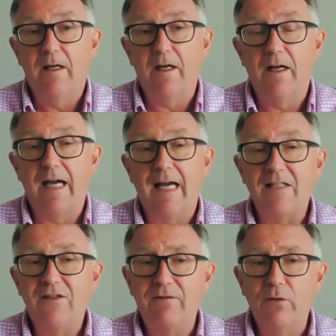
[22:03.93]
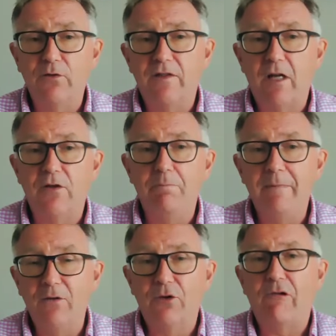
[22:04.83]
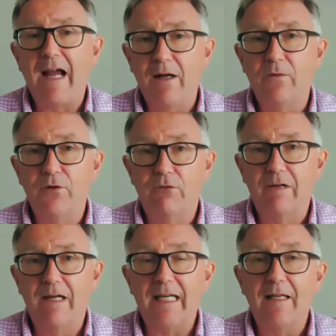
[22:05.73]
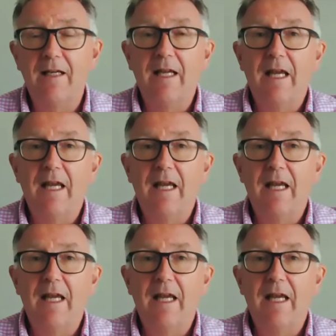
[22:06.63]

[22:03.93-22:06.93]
And it's difficult to know the middle ground, really.